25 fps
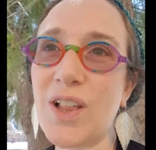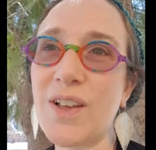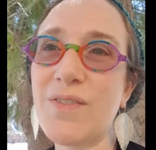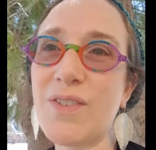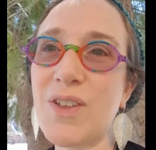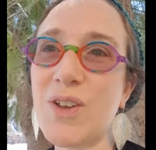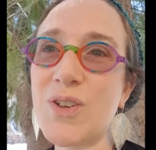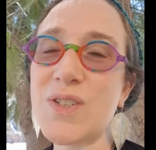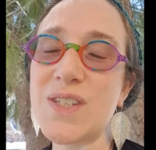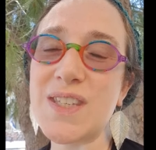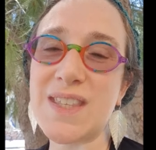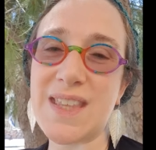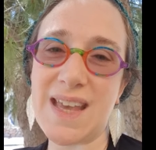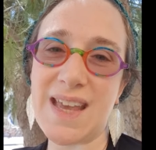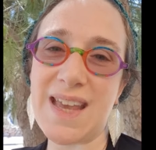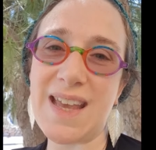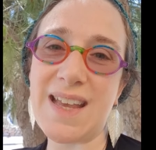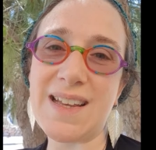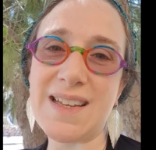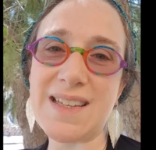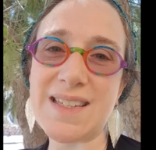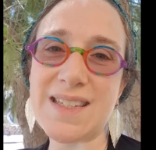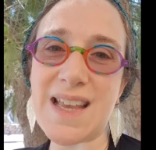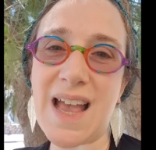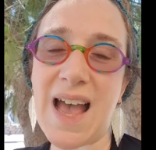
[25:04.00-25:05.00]
all of those
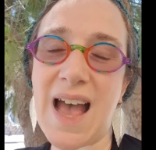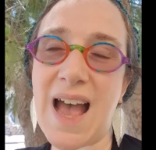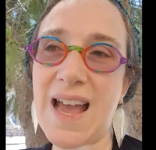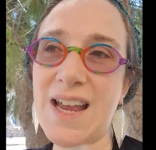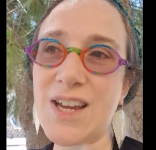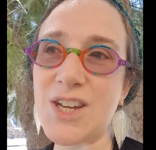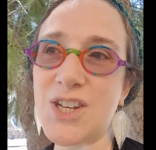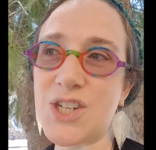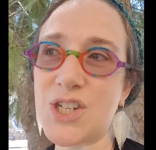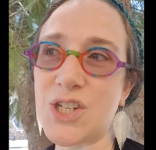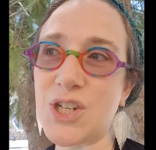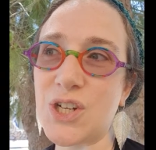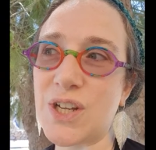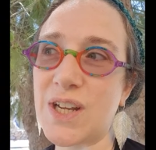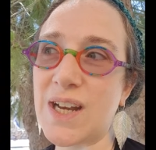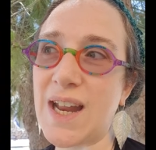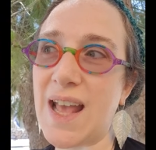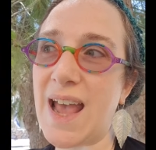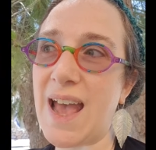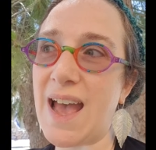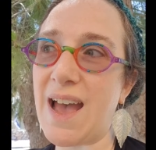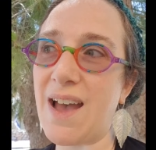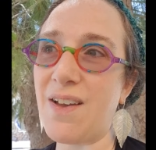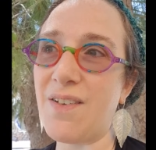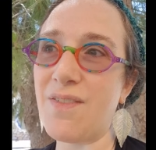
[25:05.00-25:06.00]
things, I should
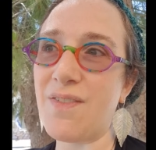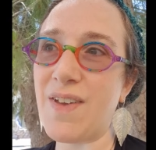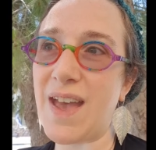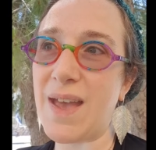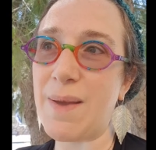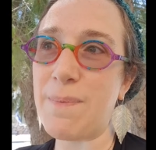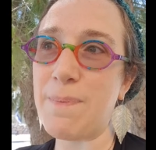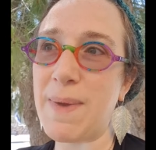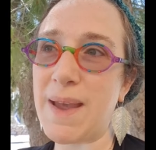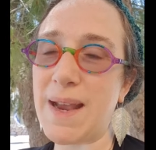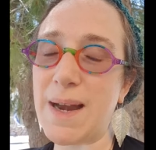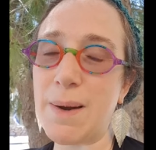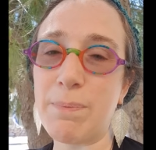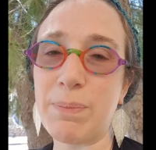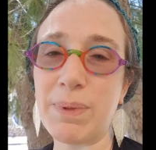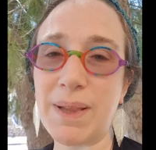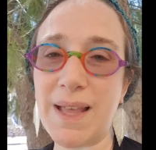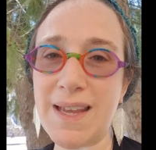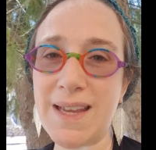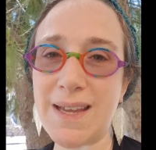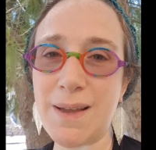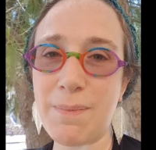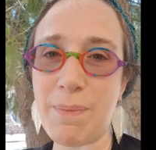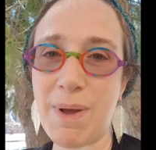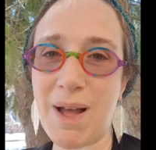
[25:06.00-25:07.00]
have made a
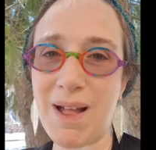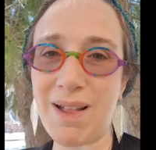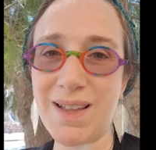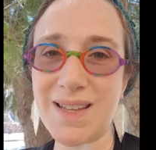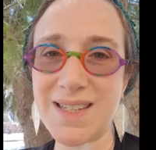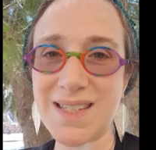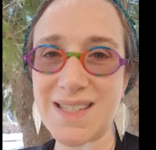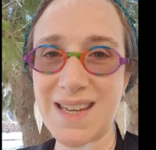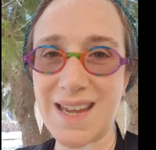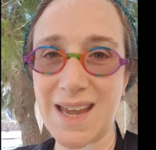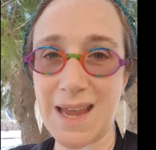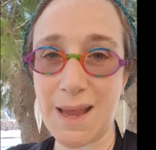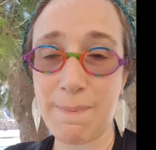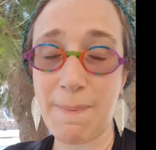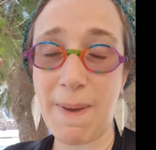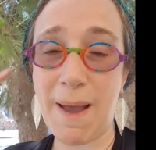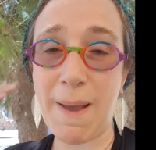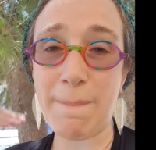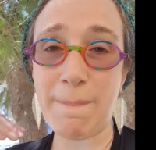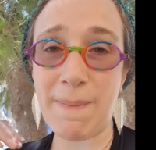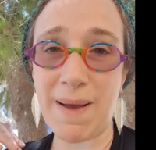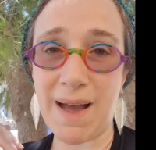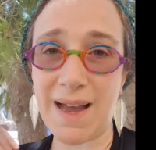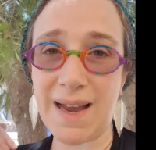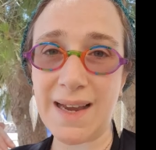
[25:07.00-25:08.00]
blanket policy in
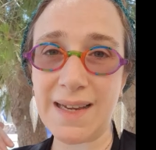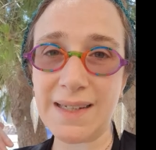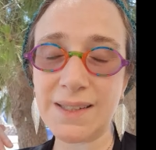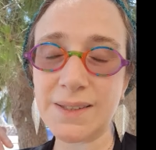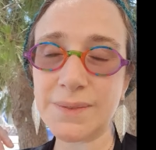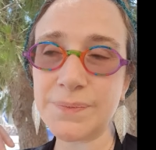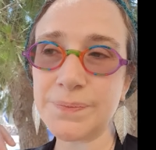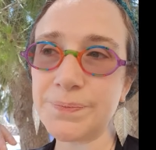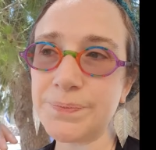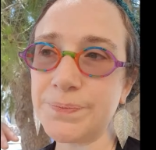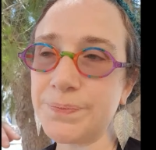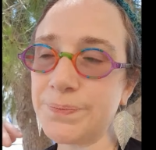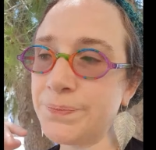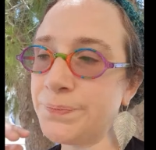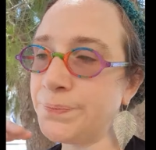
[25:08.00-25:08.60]
my mind